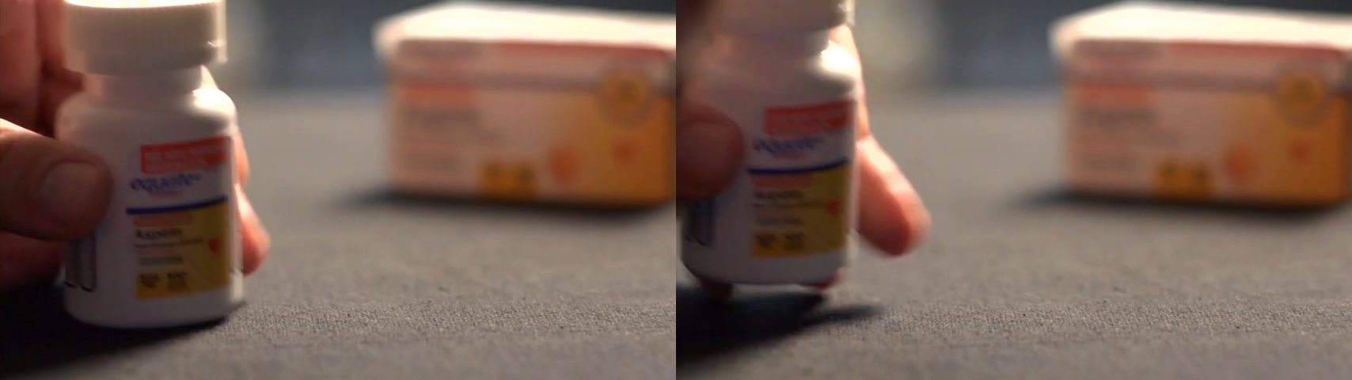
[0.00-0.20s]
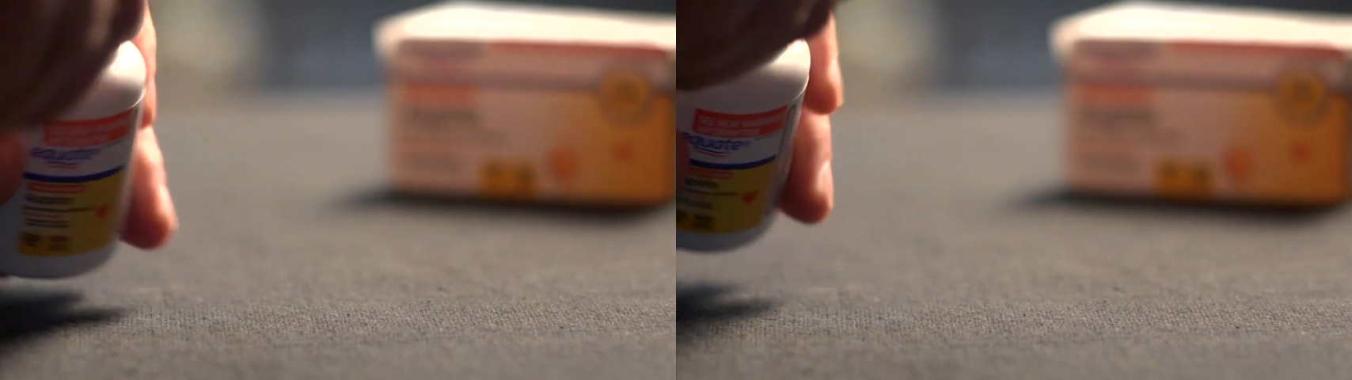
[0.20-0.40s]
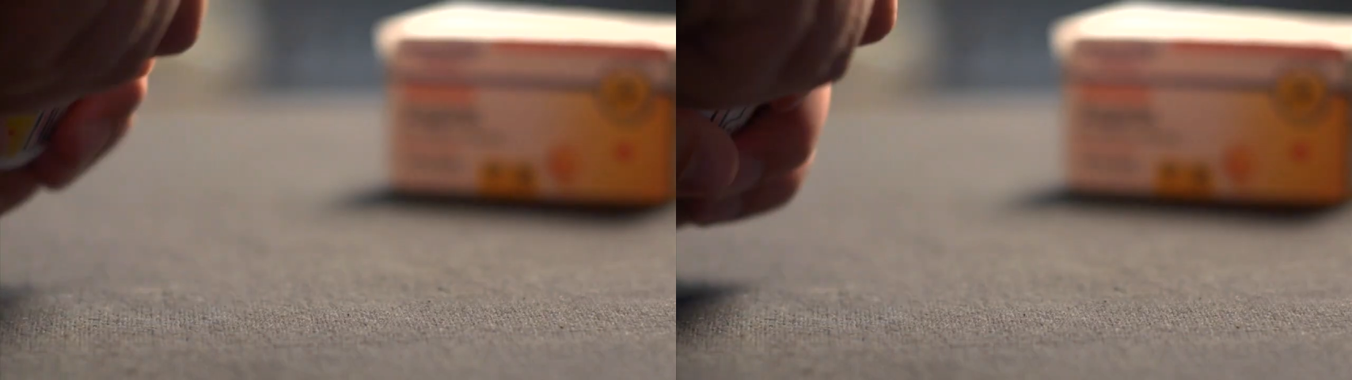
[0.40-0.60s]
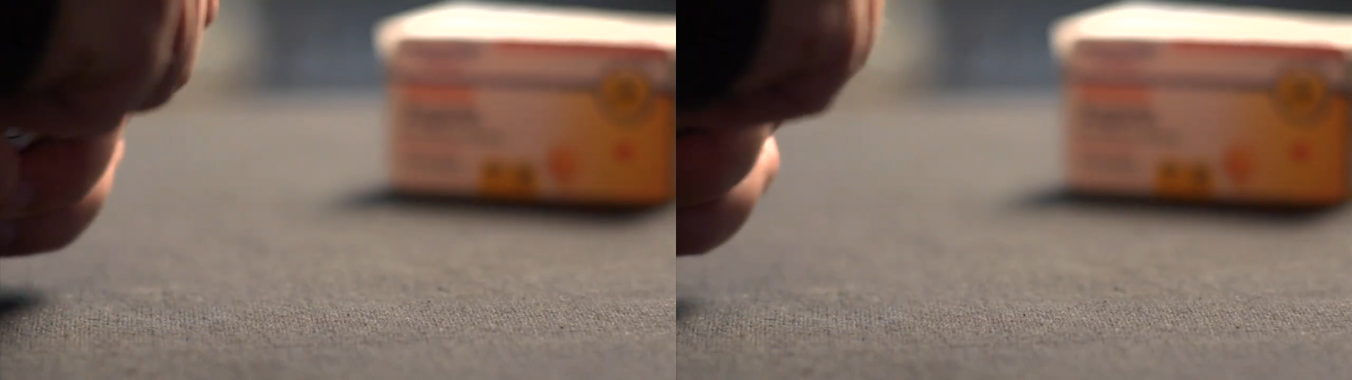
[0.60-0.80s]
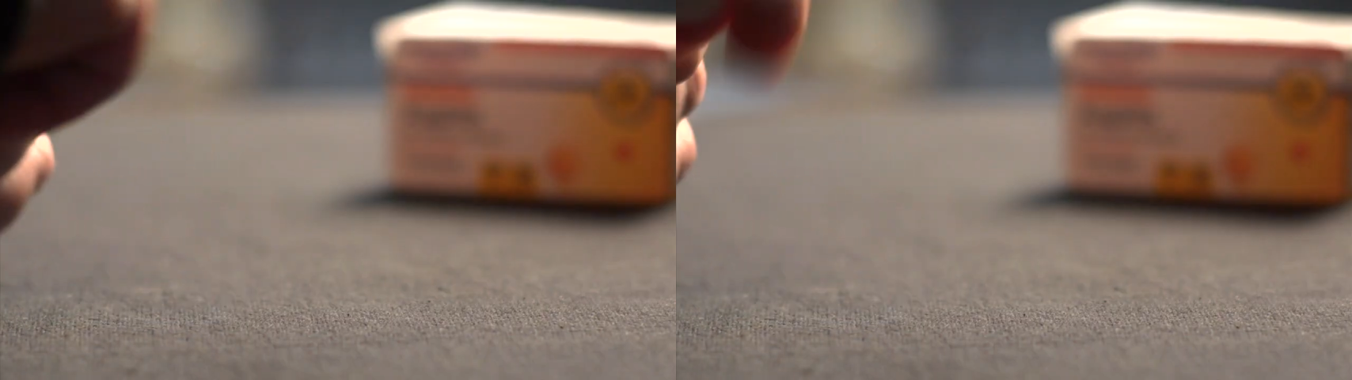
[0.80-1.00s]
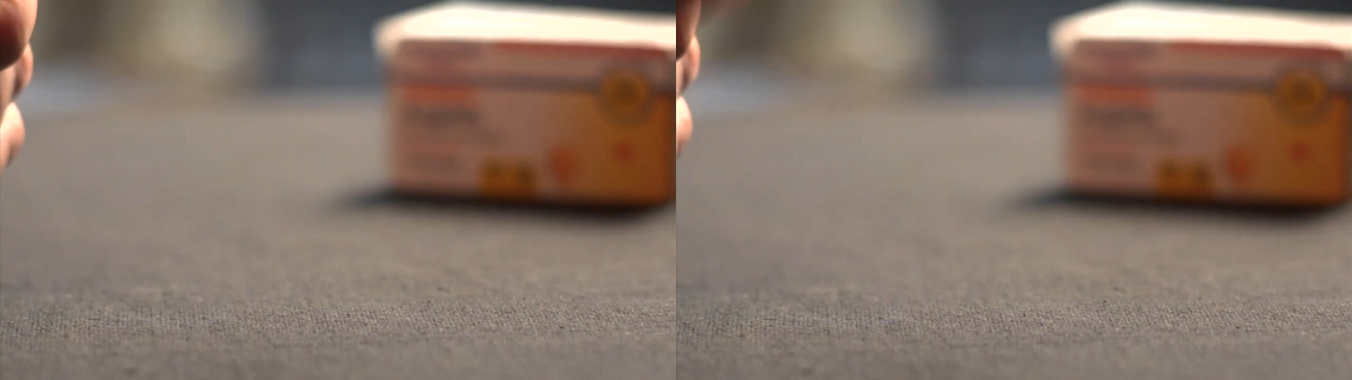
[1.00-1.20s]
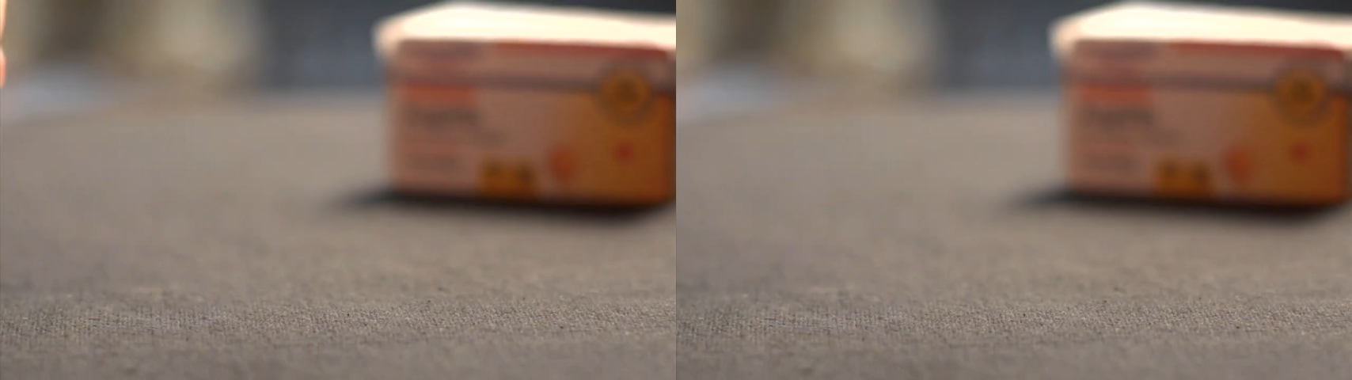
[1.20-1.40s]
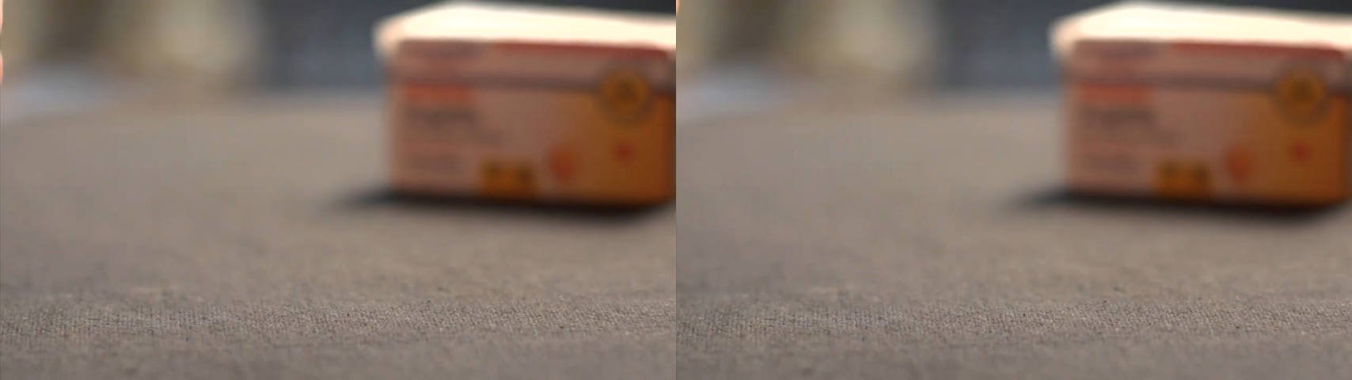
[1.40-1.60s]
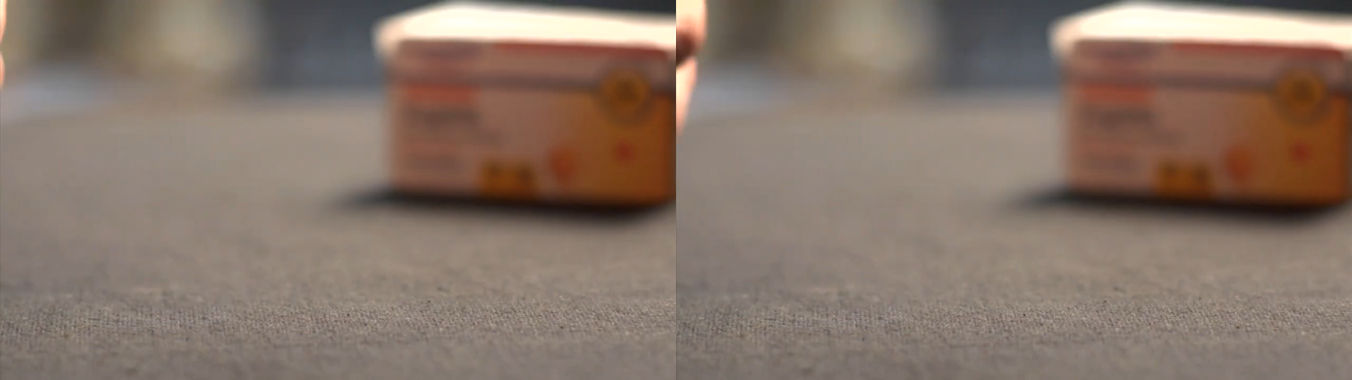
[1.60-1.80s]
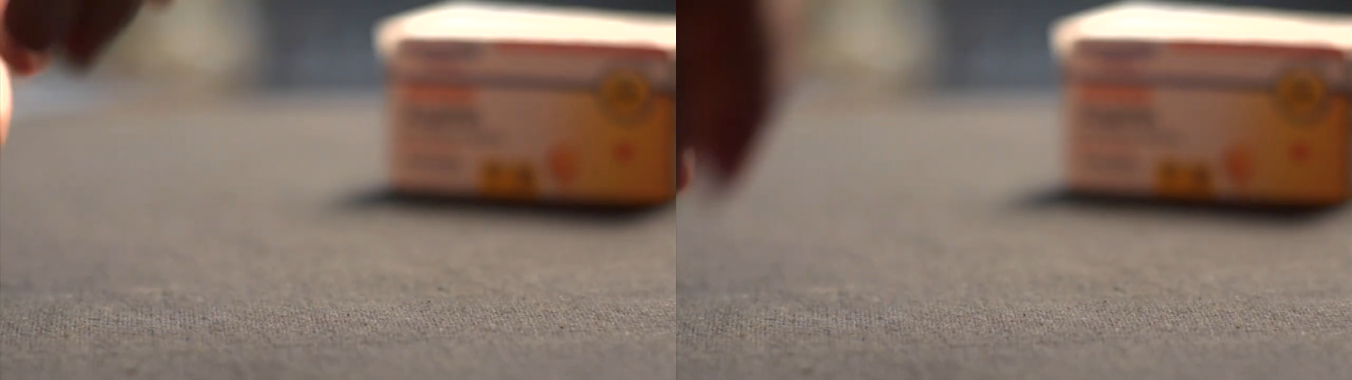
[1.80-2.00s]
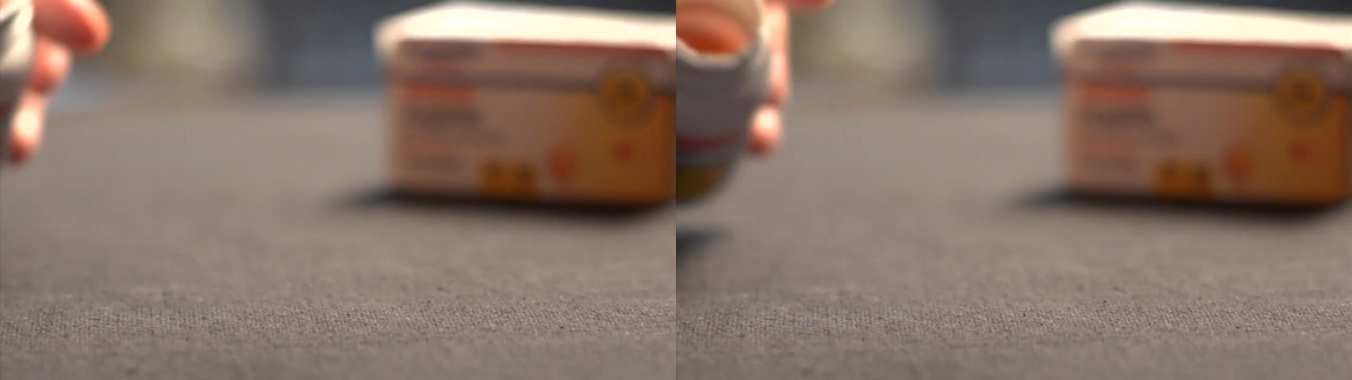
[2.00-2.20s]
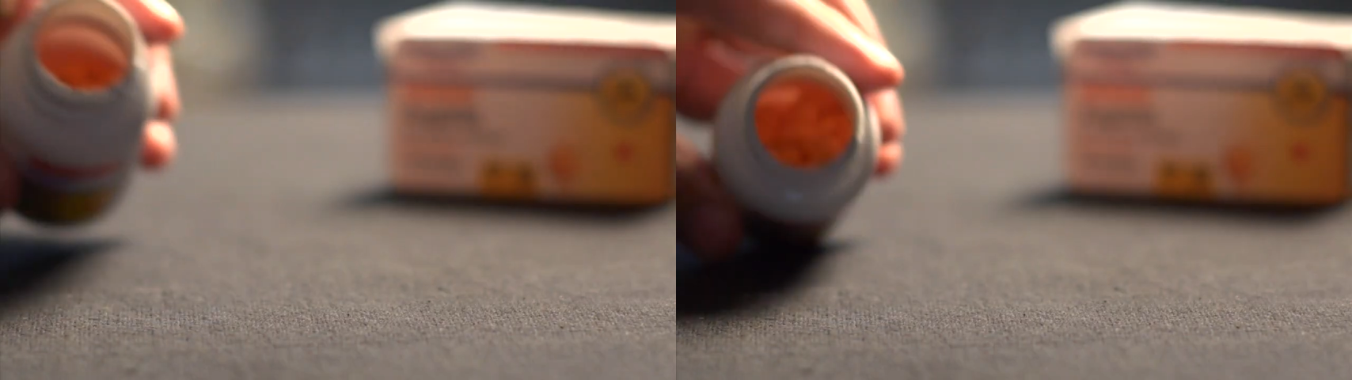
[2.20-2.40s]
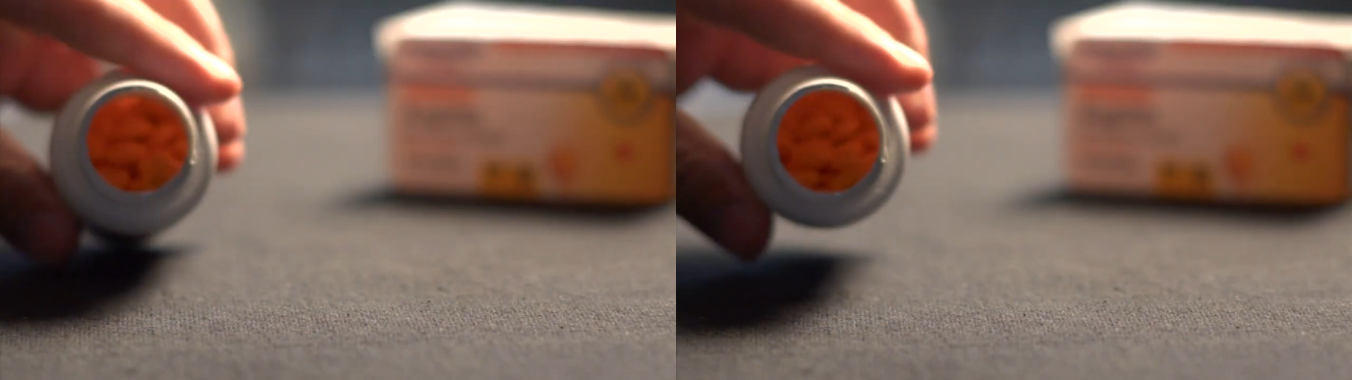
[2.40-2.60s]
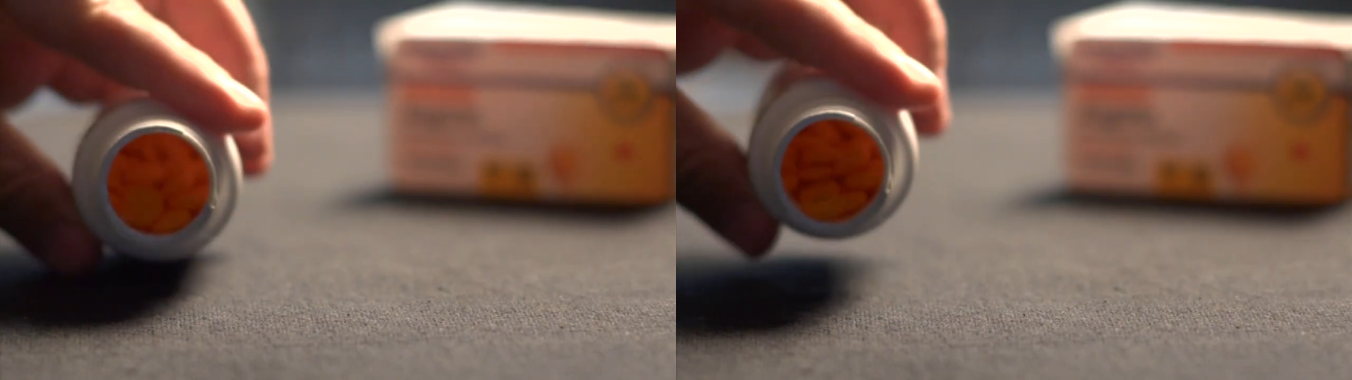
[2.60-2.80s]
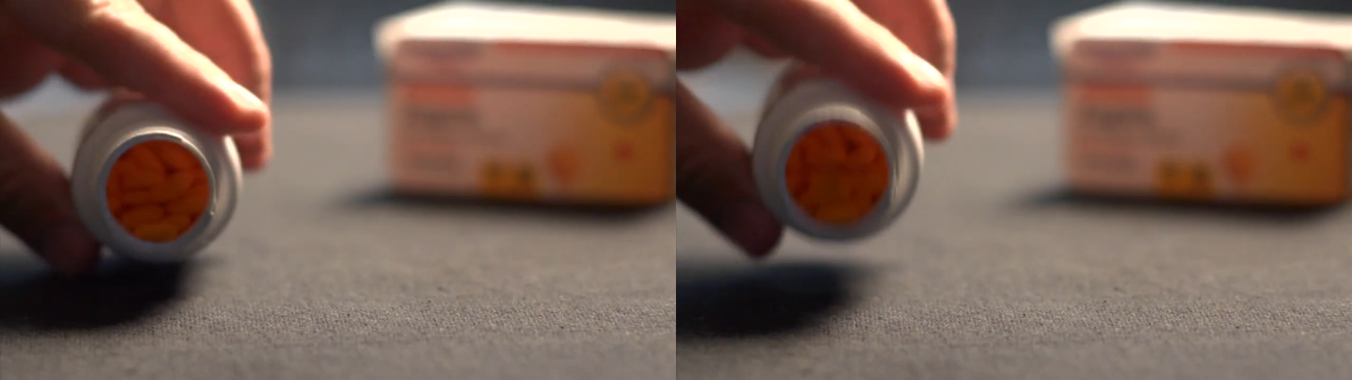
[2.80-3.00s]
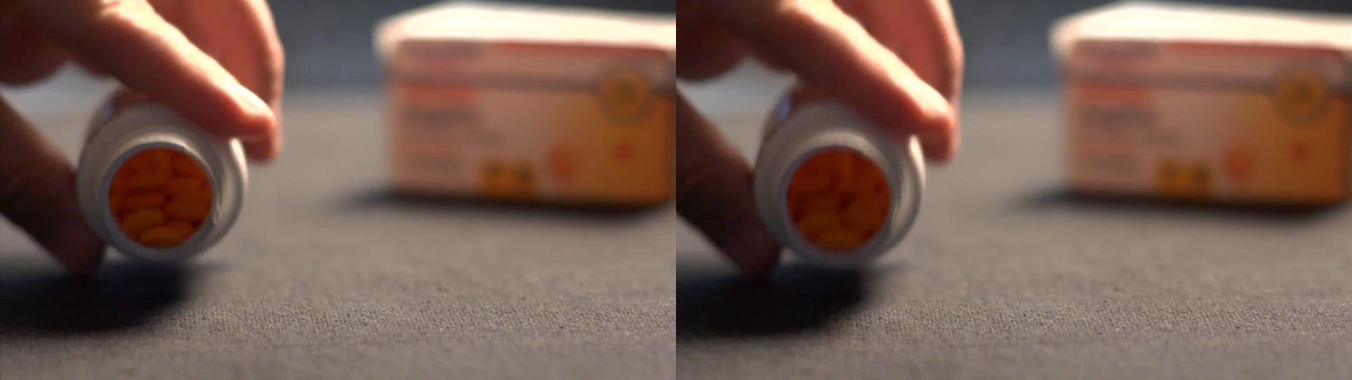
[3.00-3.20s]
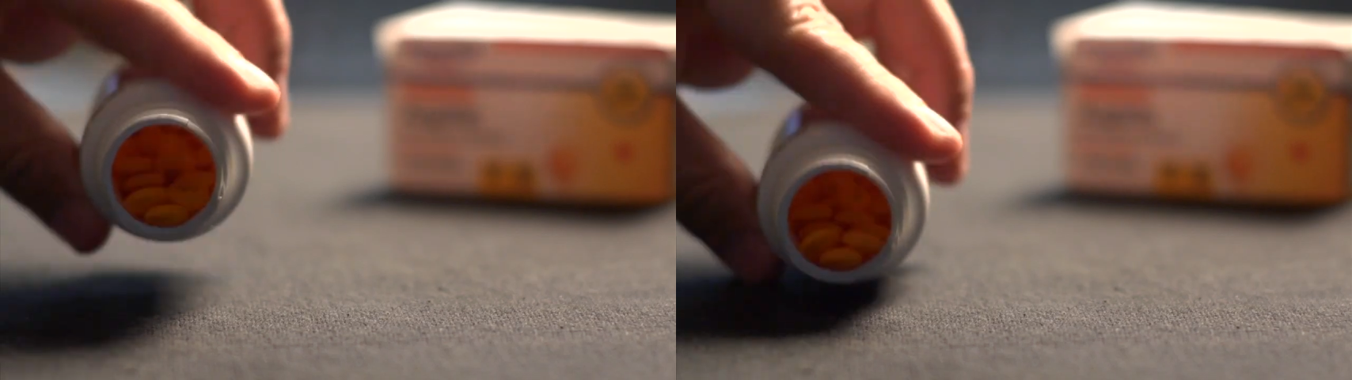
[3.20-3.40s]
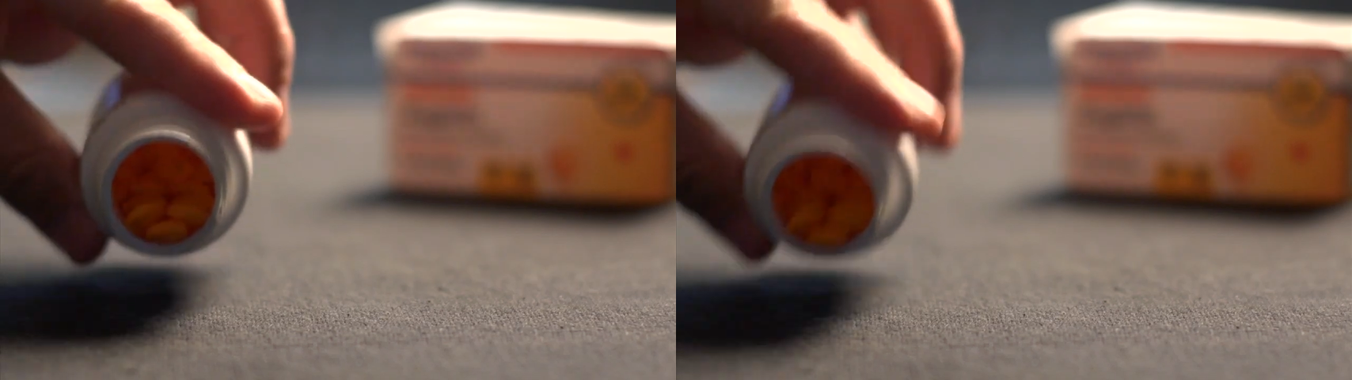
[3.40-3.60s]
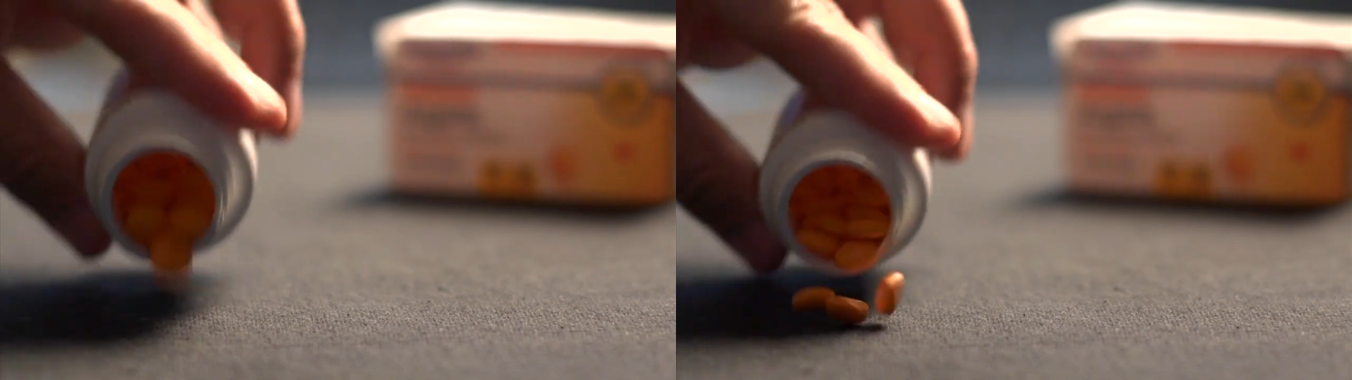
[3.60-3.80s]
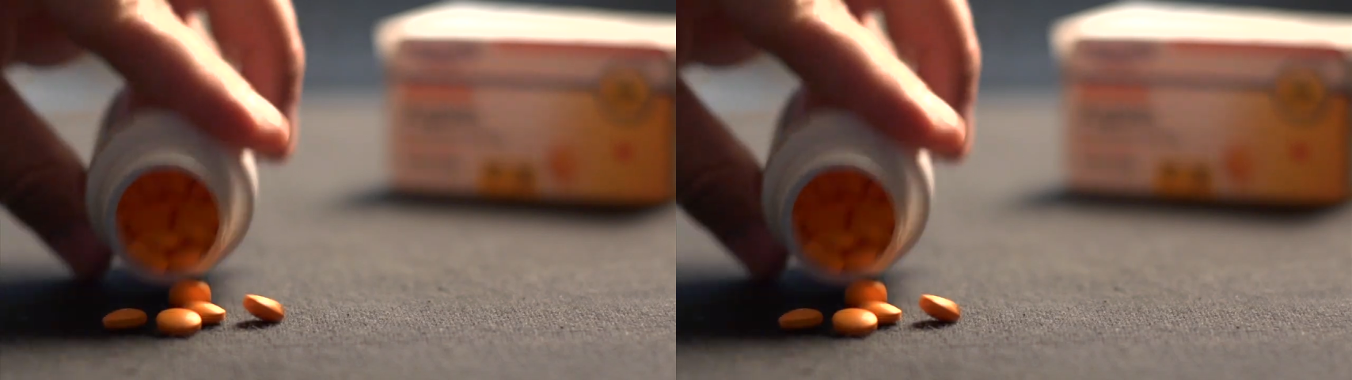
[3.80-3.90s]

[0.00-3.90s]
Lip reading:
No face is visible, so there are no lips to read.